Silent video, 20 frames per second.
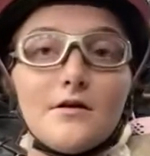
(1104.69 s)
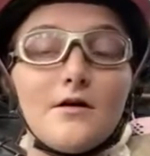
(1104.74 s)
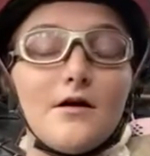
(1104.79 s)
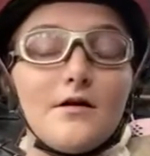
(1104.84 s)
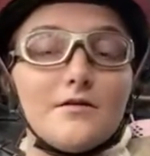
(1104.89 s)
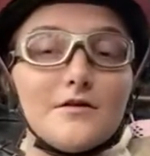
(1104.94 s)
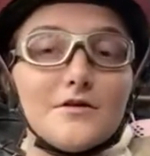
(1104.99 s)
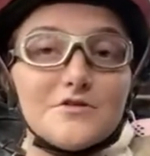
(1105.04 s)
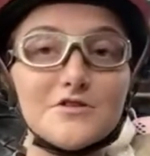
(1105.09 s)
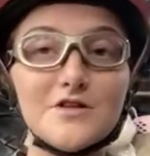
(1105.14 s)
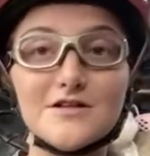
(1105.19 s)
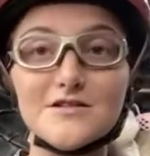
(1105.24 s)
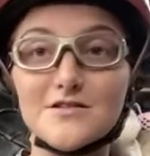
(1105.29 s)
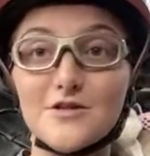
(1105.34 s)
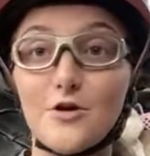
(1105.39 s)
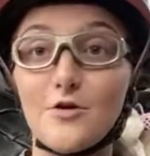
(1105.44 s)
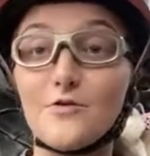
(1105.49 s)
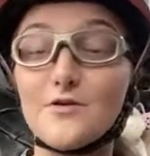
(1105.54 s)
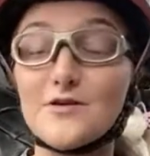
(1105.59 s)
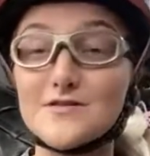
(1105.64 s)
I'll let you guys
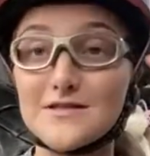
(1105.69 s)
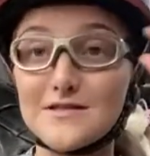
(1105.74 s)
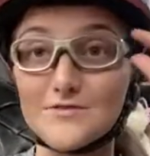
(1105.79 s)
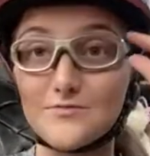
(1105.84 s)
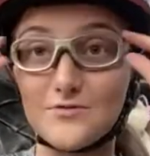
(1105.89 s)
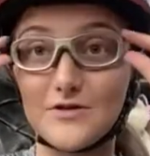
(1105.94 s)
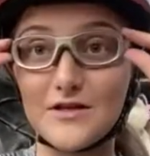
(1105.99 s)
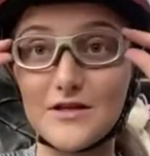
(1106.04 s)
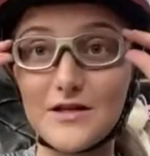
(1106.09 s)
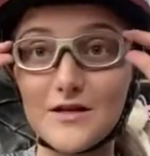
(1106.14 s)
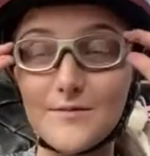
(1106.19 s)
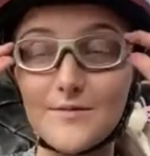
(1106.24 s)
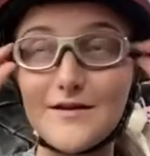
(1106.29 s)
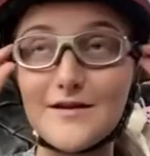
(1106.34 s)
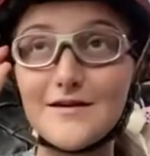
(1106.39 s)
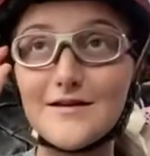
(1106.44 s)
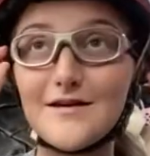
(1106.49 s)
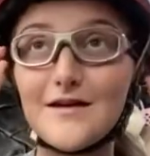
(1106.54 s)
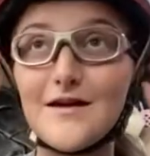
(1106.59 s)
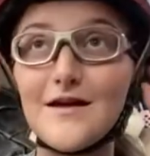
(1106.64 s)
know because it's really going to
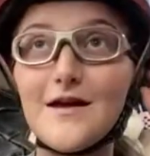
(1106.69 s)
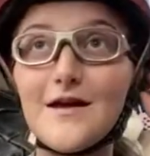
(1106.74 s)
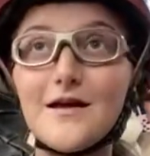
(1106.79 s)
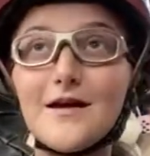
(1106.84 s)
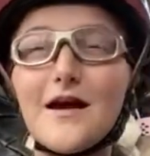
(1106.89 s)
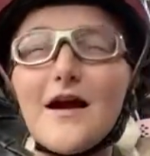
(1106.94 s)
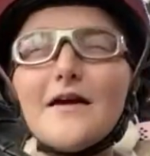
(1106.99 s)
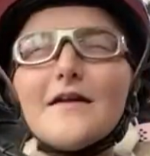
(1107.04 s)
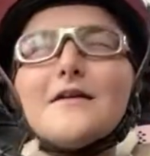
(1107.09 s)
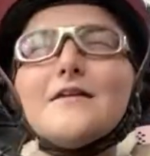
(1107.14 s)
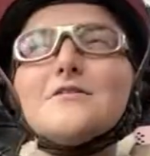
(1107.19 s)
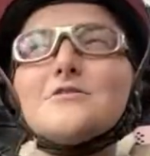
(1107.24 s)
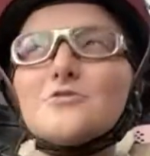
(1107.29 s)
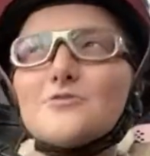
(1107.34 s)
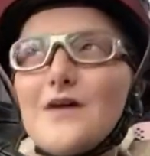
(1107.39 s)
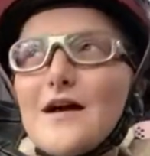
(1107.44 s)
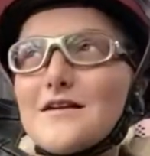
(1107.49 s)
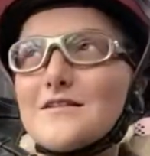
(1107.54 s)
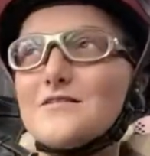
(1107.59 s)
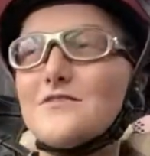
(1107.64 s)
be kind of
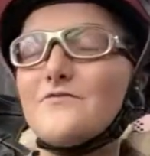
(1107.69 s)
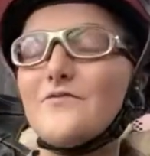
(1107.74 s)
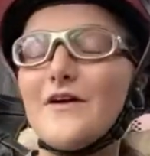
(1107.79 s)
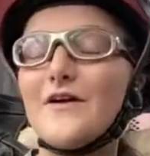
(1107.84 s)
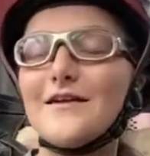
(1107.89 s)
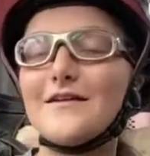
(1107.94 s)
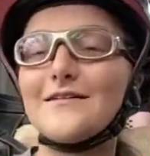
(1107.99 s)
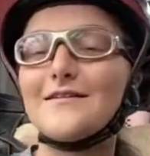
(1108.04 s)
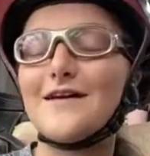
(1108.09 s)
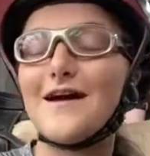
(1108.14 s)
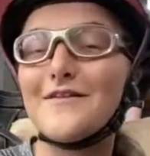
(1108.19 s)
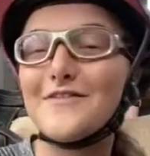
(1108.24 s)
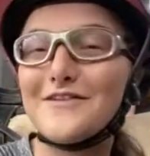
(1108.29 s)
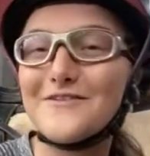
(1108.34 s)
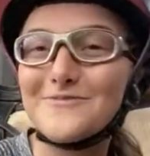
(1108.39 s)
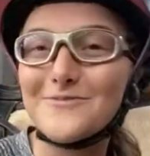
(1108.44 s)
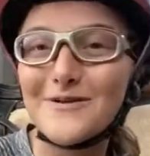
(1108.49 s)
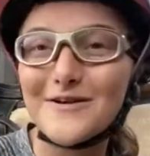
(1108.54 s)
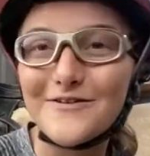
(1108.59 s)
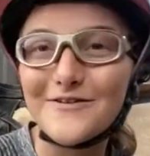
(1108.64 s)
interactive and I
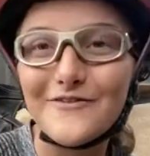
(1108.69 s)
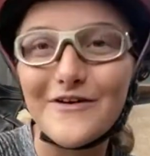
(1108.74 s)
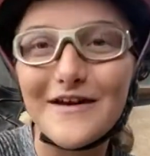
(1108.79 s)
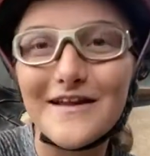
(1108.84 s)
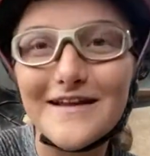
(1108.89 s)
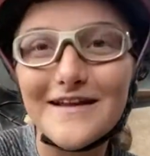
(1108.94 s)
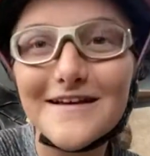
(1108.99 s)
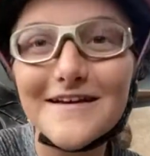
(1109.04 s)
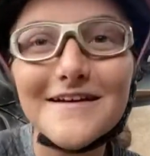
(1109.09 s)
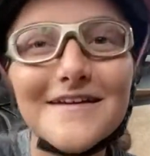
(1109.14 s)
think pretty funny.